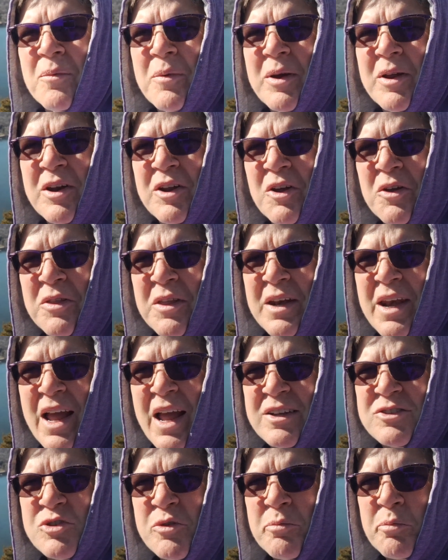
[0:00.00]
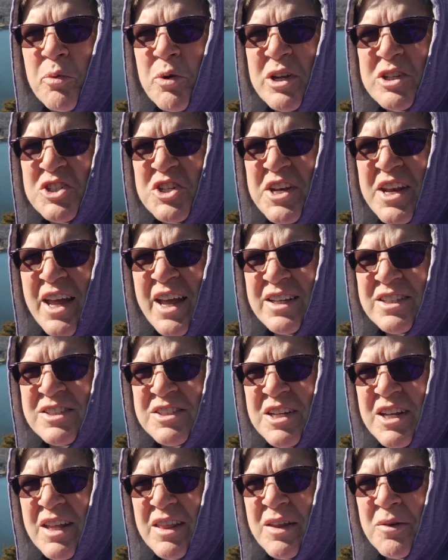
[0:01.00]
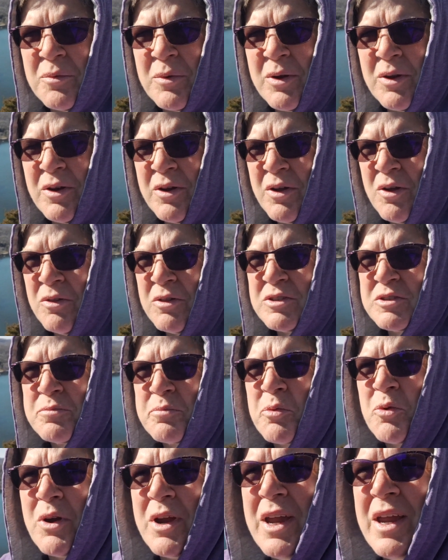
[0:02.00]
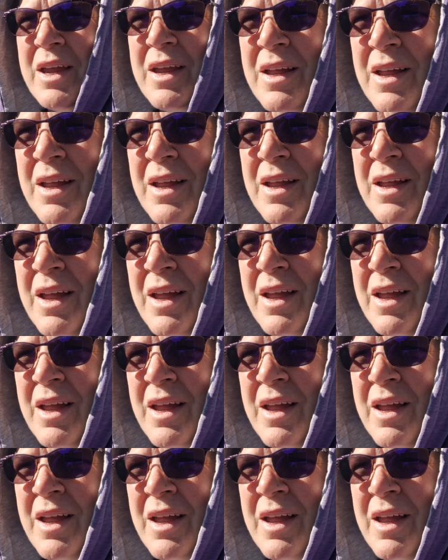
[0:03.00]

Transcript: We're gonna go the natural bridge next, and then we're gonna go the spring. Hang